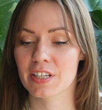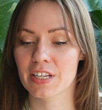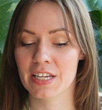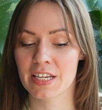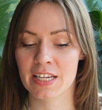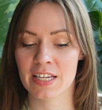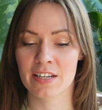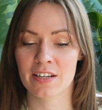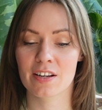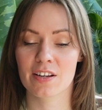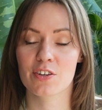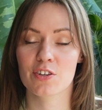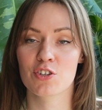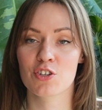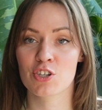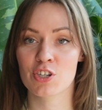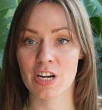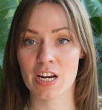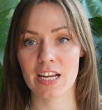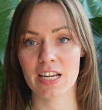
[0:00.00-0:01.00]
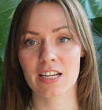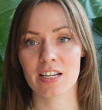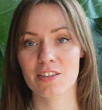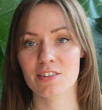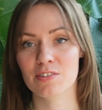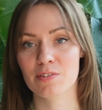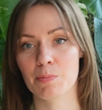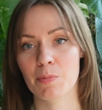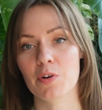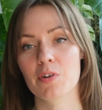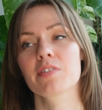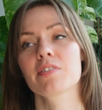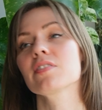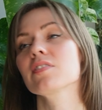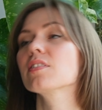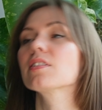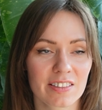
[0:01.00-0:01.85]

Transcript: in shady spots.